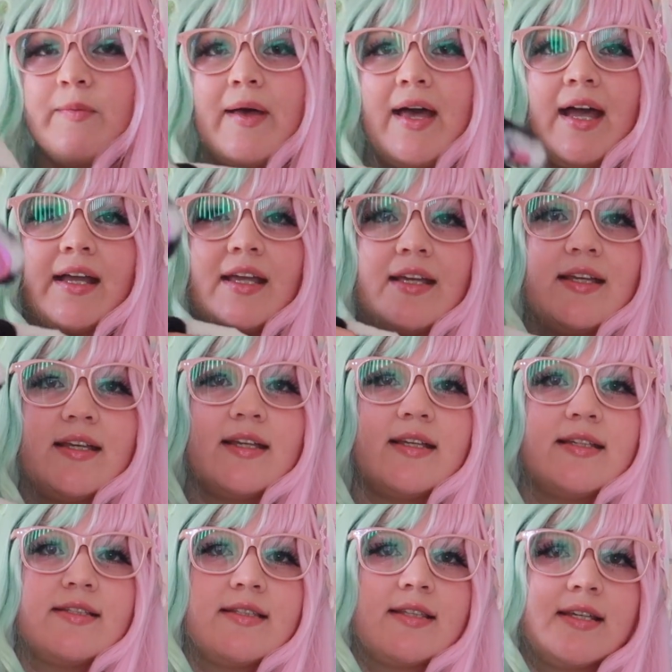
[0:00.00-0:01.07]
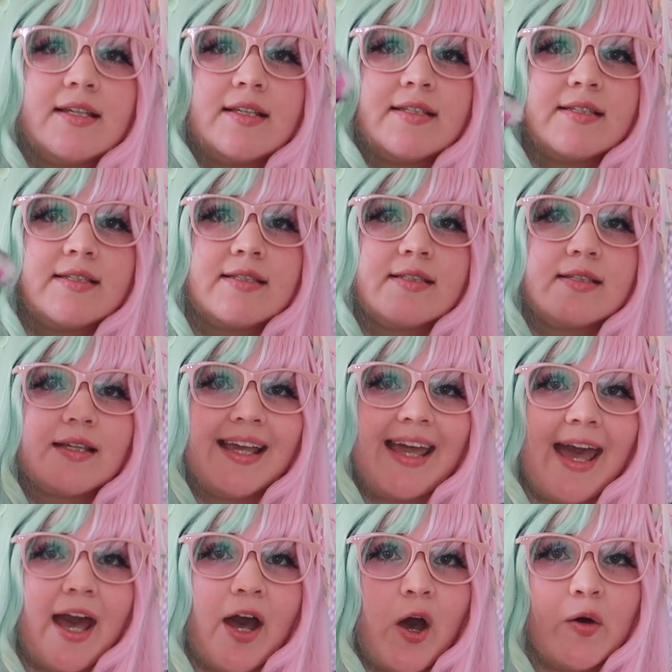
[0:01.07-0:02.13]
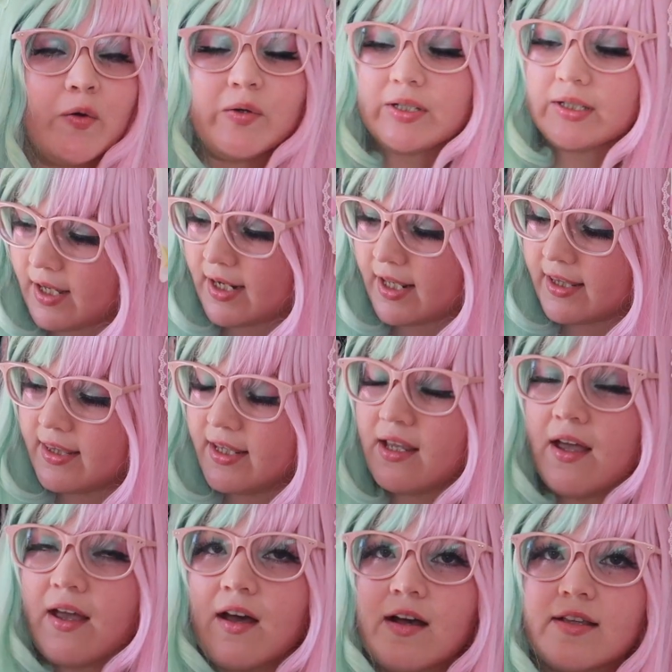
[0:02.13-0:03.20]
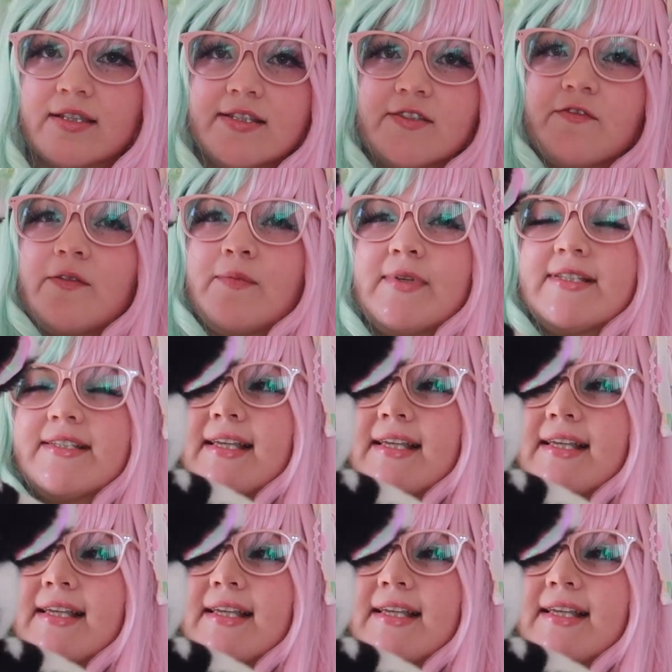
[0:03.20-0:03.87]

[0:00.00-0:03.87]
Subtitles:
bag is this cow. I think I got this from Miss